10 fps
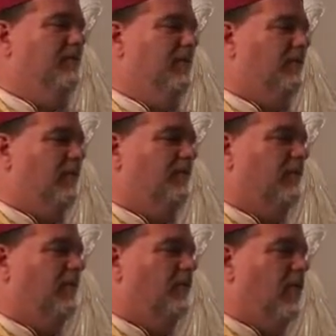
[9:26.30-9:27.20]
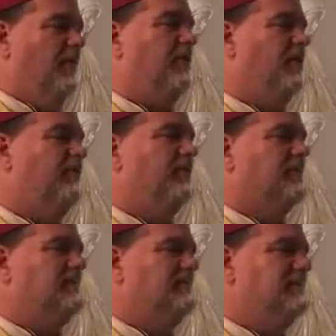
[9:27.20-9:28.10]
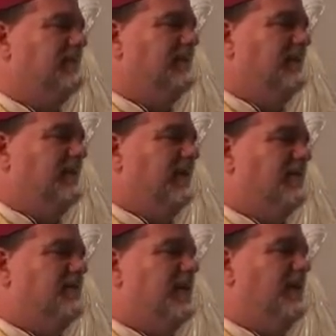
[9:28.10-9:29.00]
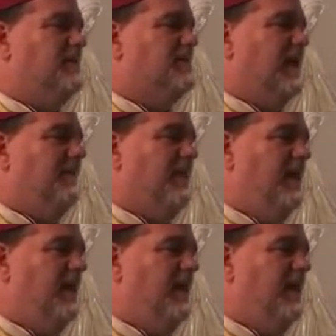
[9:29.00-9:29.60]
for the, for the wrong person. Like they say that St.